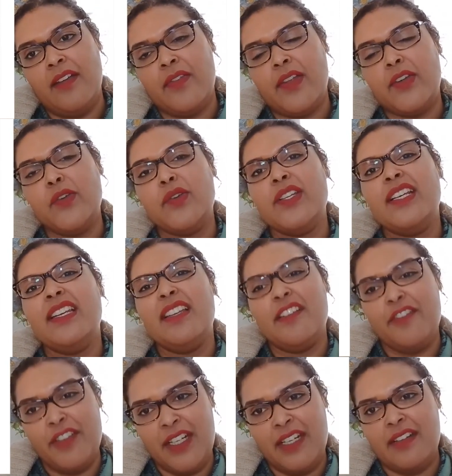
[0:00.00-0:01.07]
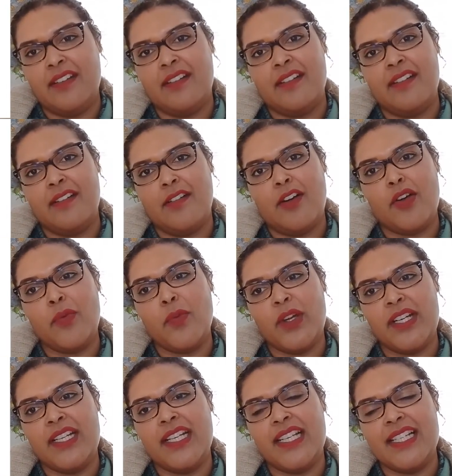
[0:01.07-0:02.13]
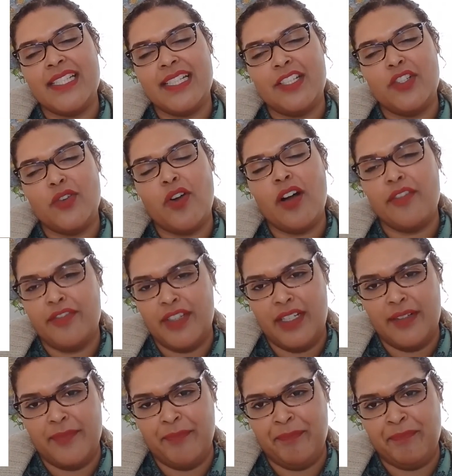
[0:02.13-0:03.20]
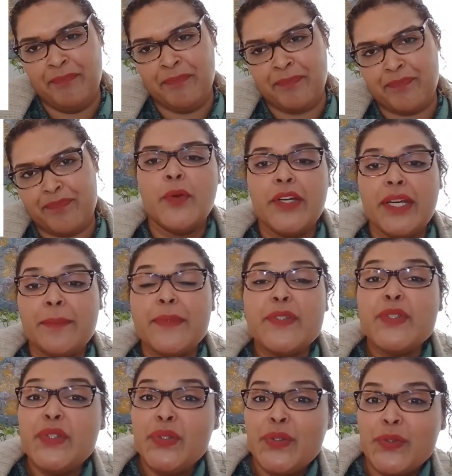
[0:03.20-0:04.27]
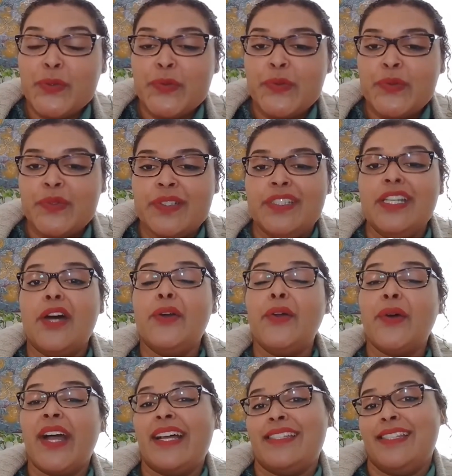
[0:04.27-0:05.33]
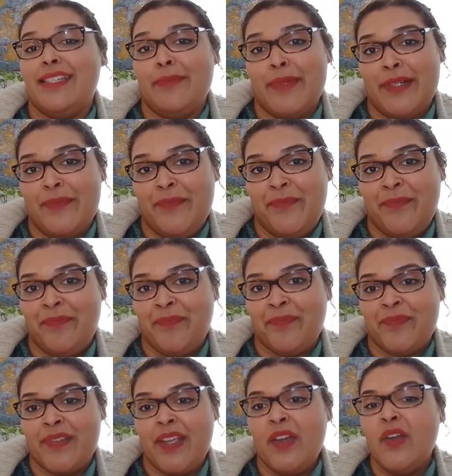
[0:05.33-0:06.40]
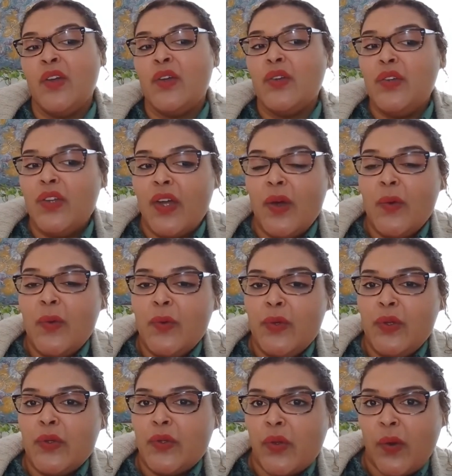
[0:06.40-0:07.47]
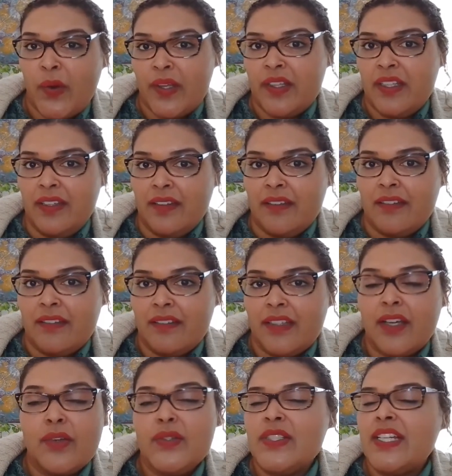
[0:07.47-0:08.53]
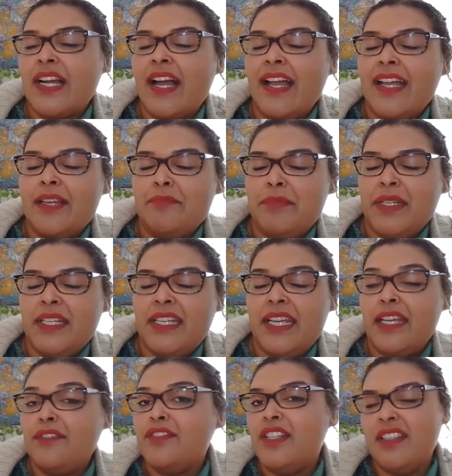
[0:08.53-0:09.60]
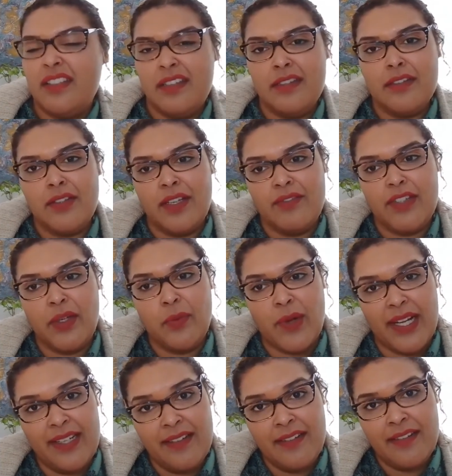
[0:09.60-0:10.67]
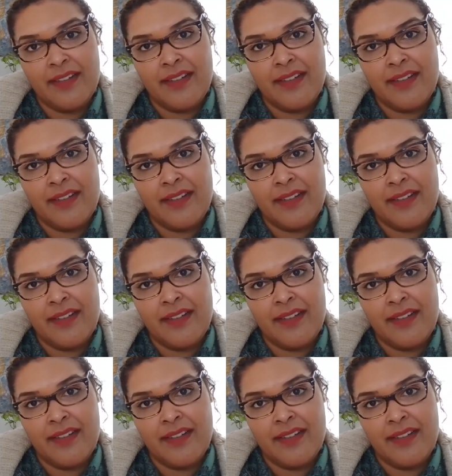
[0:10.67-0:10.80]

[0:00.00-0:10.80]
That you're delivering on what it is that you're offering. Point number 2, know your customer. Know who you're targeting. Don't try and be everything to everyone.